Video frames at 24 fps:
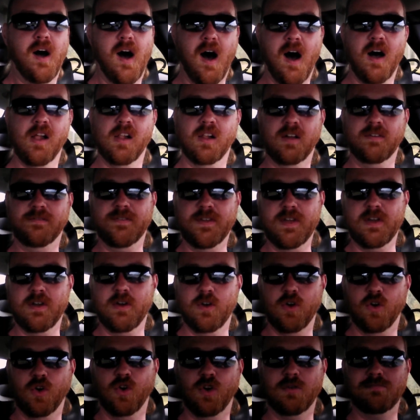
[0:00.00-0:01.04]
All of
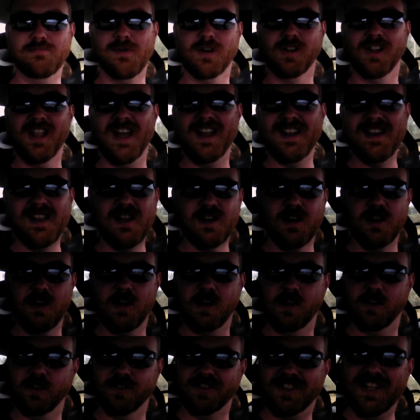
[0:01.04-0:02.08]
you millennial